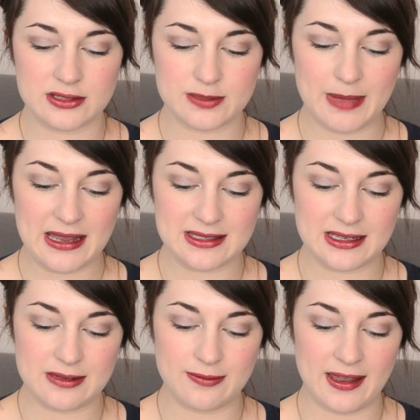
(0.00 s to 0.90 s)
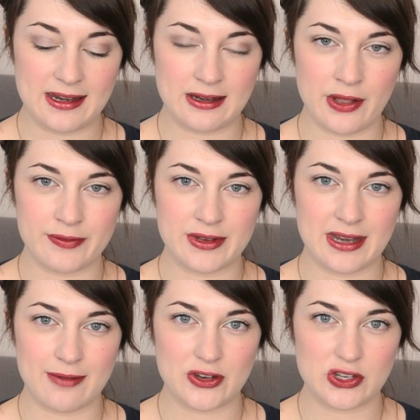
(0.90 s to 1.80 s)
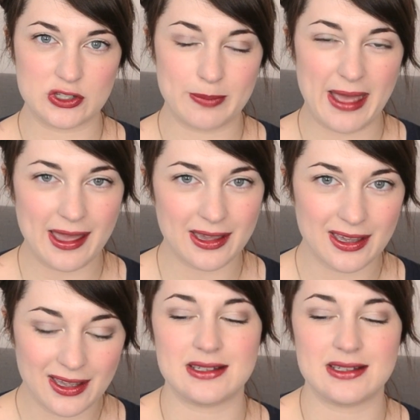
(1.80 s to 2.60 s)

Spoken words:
just basically fell in love and never looked back.